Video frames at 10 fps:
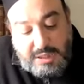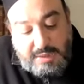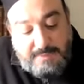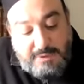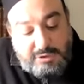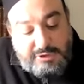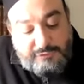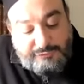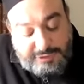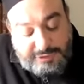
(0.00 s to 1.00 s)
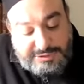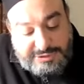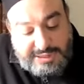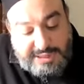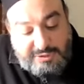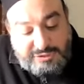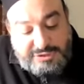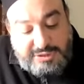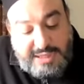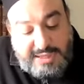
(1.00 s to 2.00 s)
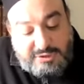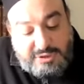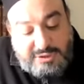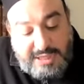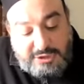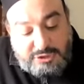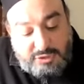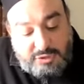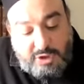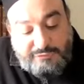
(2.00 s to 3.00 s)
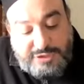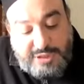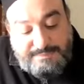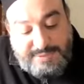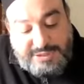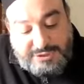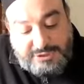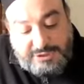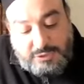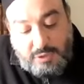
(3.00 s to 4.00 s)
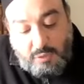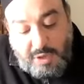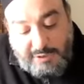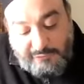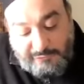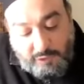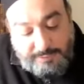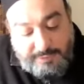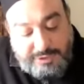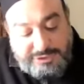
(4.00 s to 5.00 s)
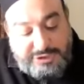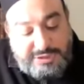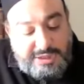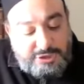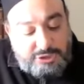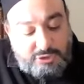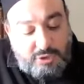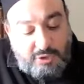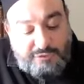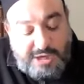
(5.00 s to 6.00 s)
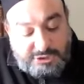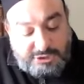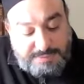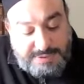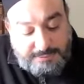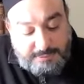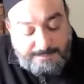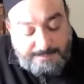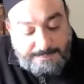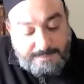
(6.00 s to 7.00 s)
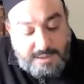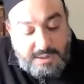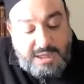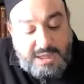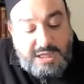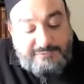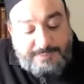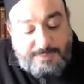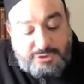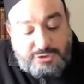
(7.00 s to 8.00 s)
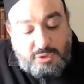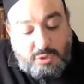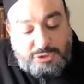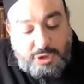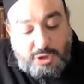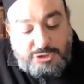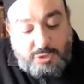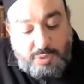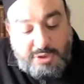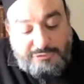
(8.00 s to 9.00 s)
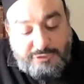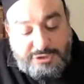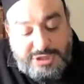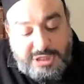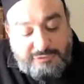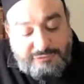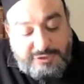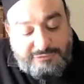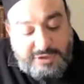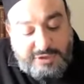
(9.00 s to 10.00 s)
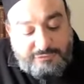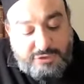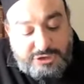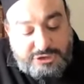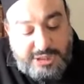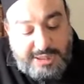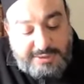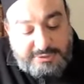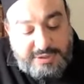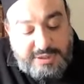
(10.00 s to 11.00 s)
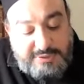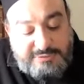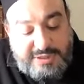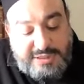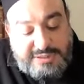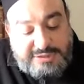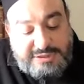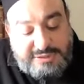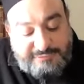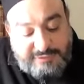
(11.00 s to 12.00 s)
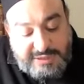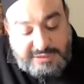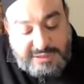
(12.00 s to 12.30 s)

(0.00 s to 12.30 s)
Merely fulfilling desires is the nature of dumb beasts, while the former is the nature of rational people. If a person holds on to wealth for the sake of leaving it for his child, then it is as if he